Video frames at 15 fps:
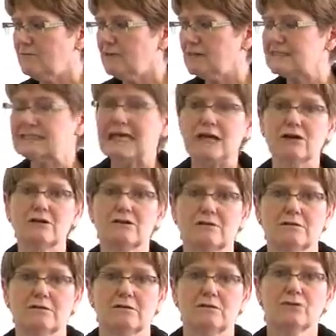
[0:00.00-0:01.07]
scared.
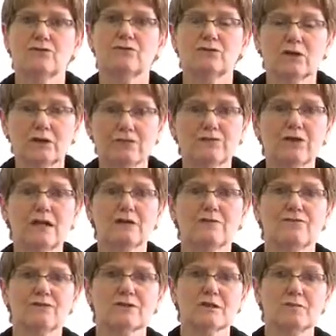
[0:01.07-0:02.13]
You're really frightened
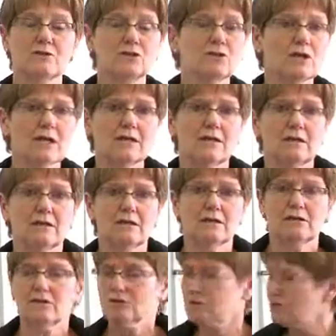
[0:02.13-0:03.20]
for someone.
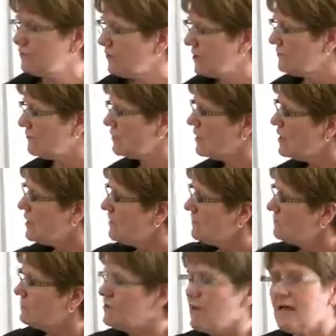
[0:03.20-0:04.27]
You're so frightened.
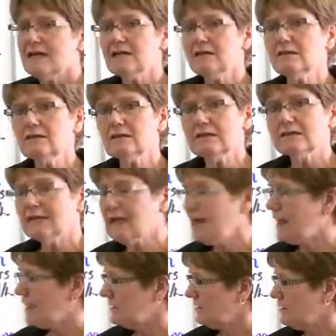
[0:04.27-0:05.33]
Anything like
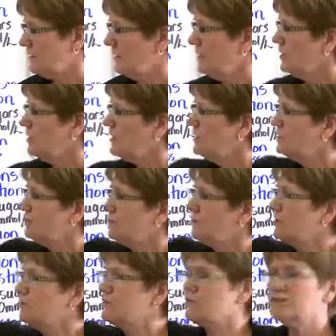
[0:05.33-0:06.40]
that can
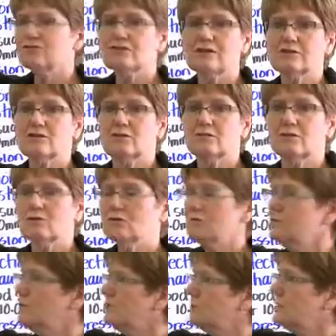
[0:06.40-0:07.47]
trigger this stress hormone
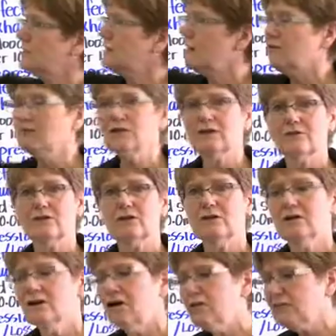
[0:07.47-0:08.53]
to tell the liver,
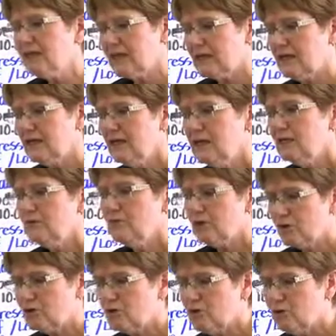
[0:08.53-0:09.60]
okay,
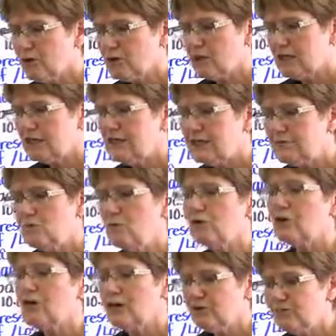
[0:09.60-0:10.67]
we're going to need
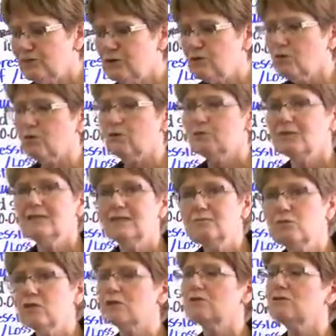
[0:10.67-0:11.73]
more fuel. We need
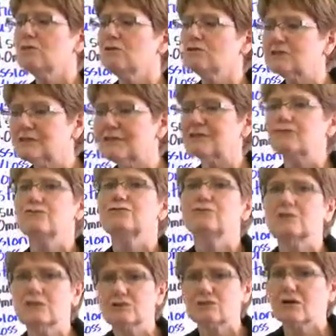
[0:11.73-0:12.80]
more glucose to get through
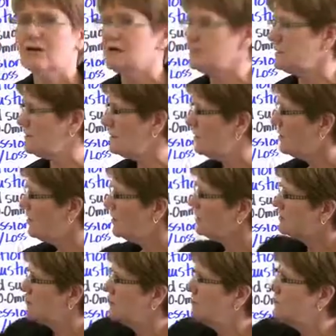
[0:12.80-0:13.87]
this stress.
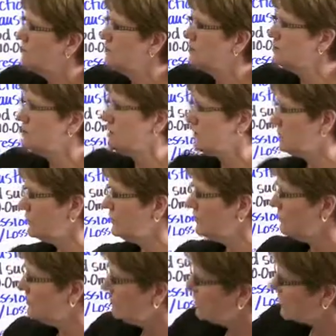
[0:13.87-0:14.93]
So what does your liver
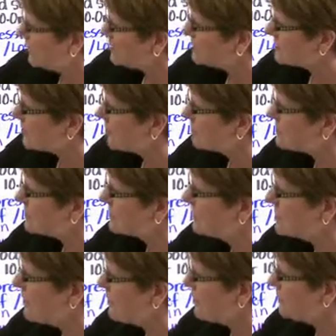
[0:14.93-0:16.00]
do? It starts to
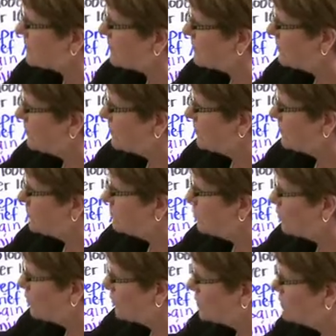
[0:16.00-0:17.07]
dump
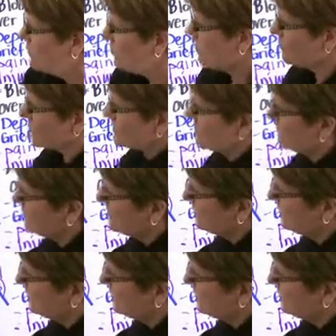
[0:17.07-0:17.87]
more glucose.